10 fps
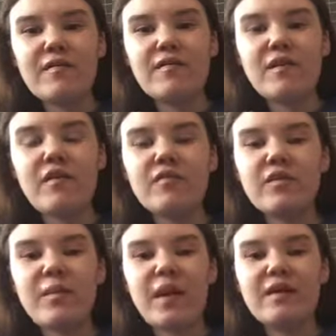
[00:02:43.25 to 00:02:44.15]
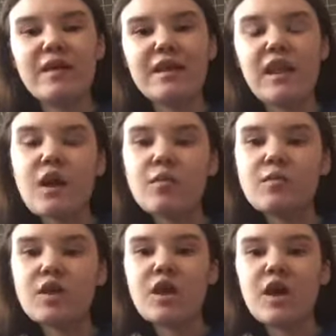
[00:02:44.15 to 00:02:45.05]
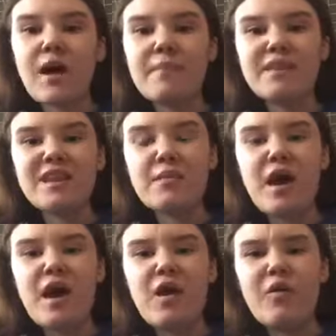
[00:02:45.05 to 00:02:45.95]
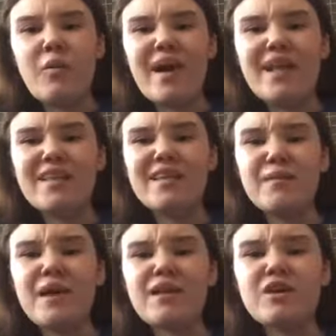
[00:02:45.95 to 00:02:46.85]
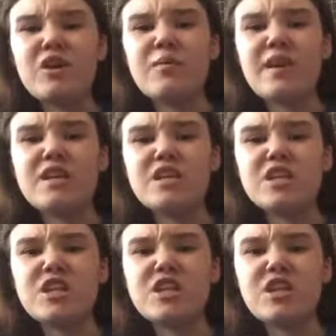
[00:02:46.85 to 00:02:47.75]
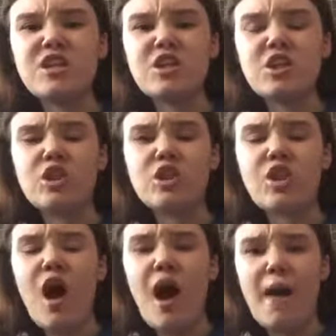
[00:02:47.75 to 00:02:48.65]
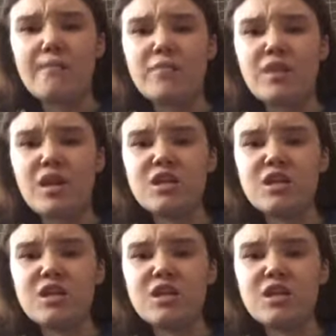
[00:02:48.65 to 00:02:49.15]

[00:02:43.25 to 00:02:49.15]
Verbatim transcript: turn out for the better, like, they almost get caught, but somehow, well, the military base just stopped.